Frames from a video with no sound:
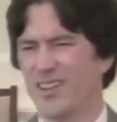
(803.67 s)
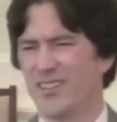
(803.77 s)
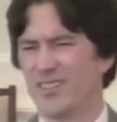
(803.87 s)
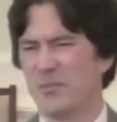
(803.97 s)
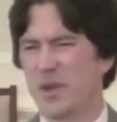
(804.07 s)

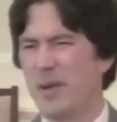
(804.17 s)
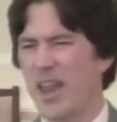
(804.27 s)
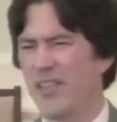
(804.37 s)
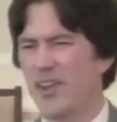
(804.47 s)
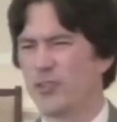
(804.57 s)
Something
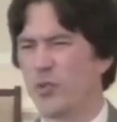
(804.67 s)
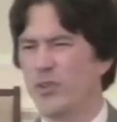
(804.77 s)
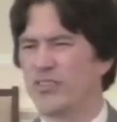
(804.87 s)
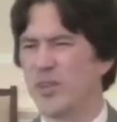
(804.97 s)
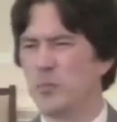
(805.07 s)
about it that
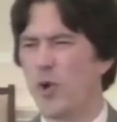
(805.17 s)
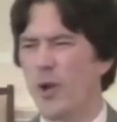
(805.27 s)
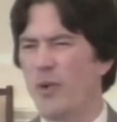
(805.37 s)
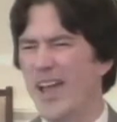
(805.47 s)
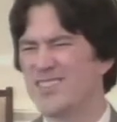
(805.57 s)
doesn't seem
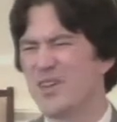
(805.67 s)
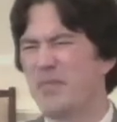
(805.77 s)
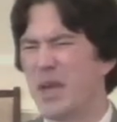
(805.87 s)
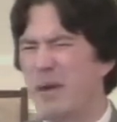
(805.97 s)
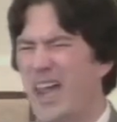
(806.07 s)
quite right, and
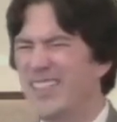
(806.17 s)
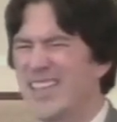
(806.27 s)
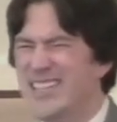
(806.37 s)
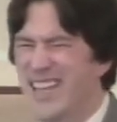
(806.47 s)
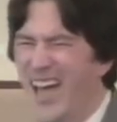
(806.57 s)
something about it
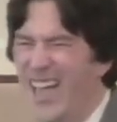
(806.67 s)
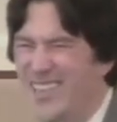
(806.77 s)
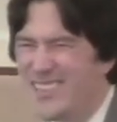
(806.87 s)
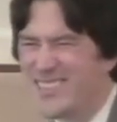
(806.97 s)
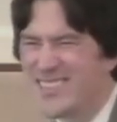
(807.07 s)
that
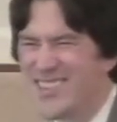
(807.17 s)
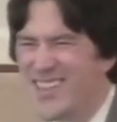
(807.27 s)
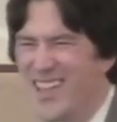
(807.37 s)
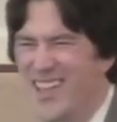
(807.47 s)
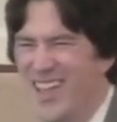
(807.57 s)
does.
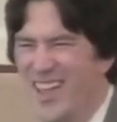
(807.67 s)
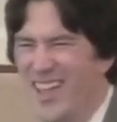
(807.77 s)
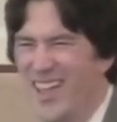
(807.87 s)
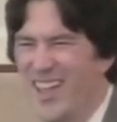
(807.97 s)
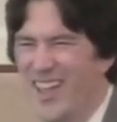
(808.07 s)

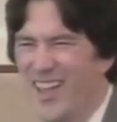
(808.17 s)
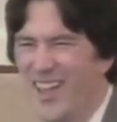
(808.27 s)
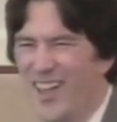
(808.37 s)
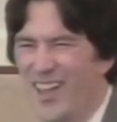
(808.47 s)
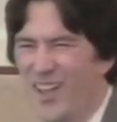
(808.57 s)

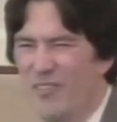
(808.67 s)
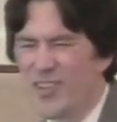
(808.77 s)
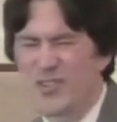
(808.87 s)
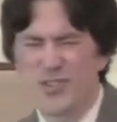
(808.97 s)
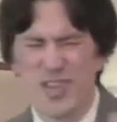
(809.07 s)

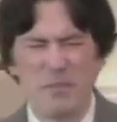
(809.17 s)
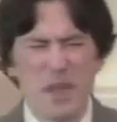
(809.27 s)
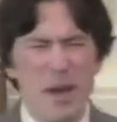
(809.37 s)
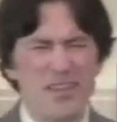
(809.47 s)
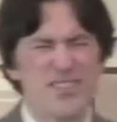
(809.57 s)
Because there's
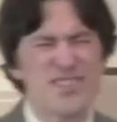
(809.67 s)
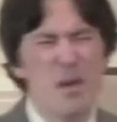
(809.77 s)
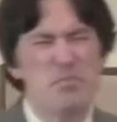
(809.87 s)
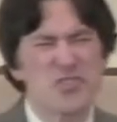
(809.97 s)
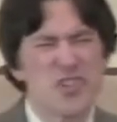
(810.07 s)
something about
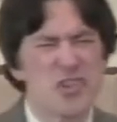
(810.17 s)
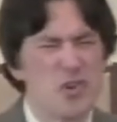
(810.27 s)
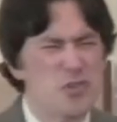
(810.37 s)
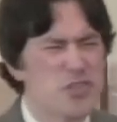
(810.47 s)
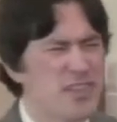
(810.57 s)

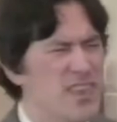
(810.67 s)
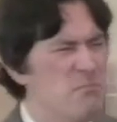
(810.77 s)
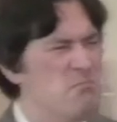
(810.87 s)
substitution that